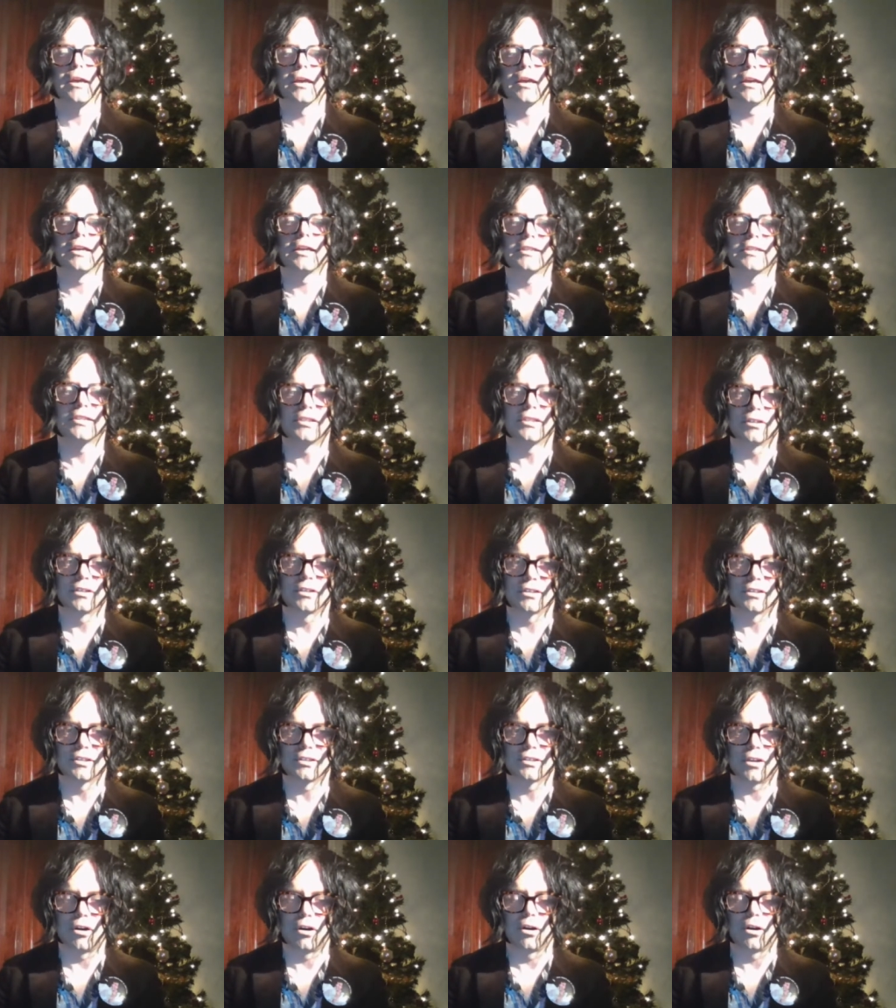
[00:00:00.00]
Casilda's
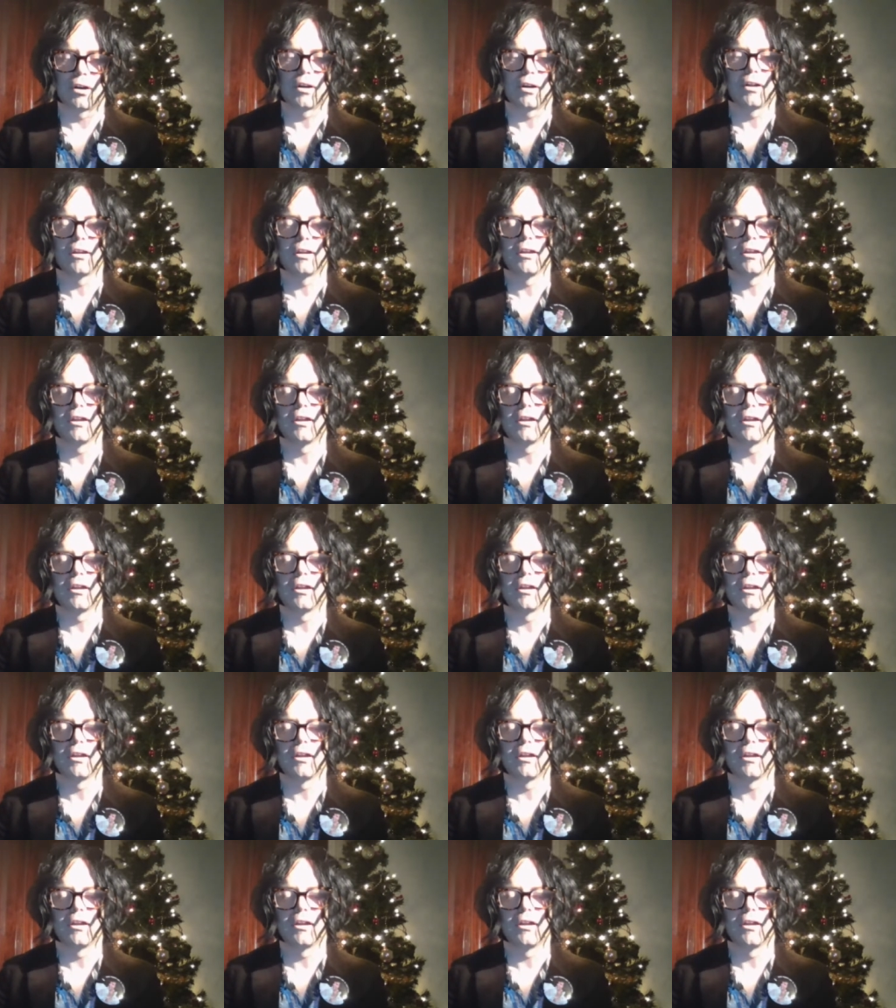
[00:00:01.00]
song